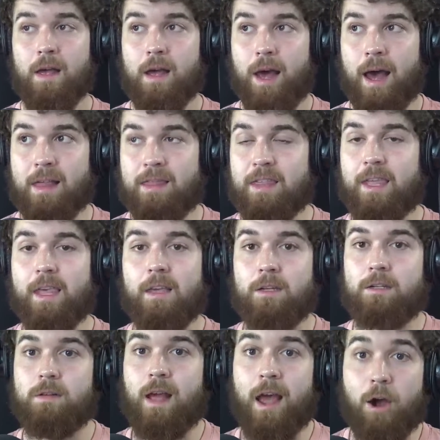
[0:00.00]
I think
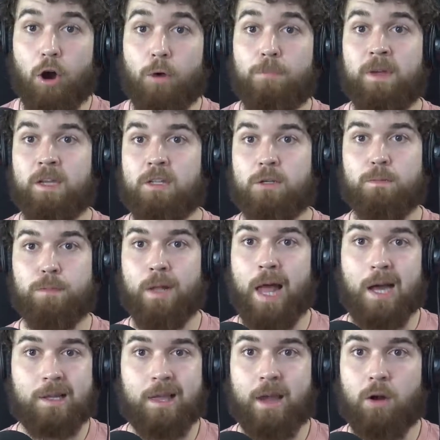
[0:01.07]
I hope he could just
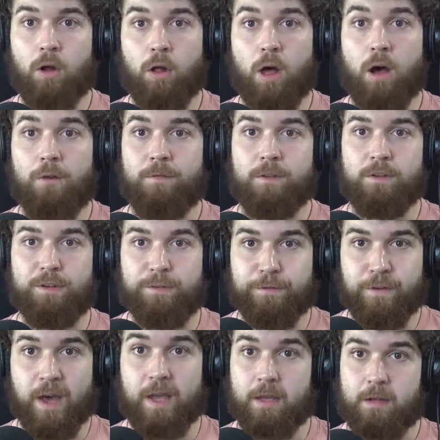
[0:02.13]
block that all off and just
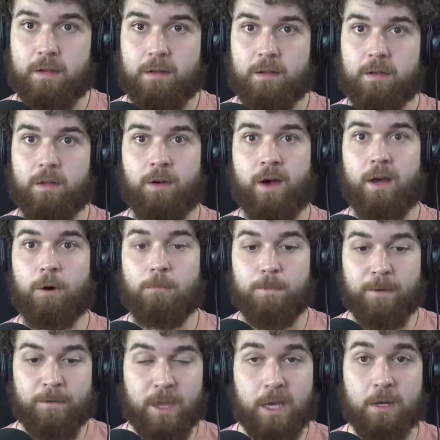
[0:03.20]
fight. You know, I hope
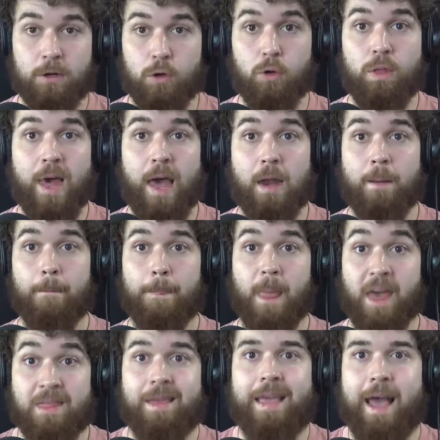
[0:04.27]
if he can do that,
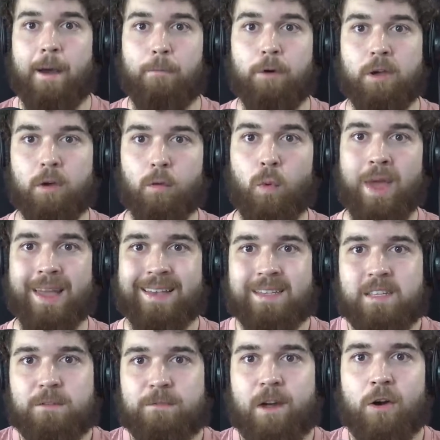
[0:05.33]
I think Cowboy could win because
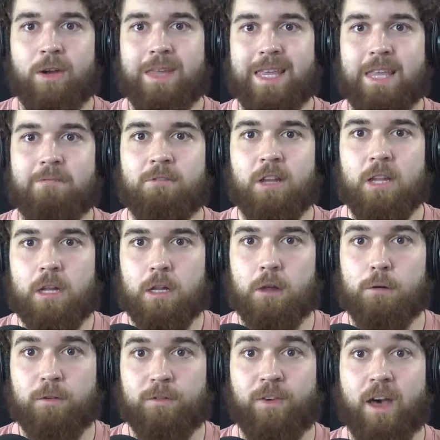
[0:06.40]
it's a very evenly
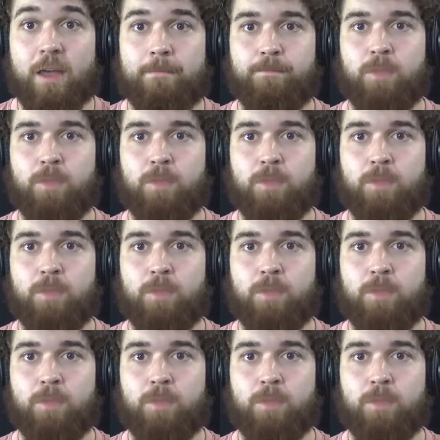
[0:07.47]
close fight.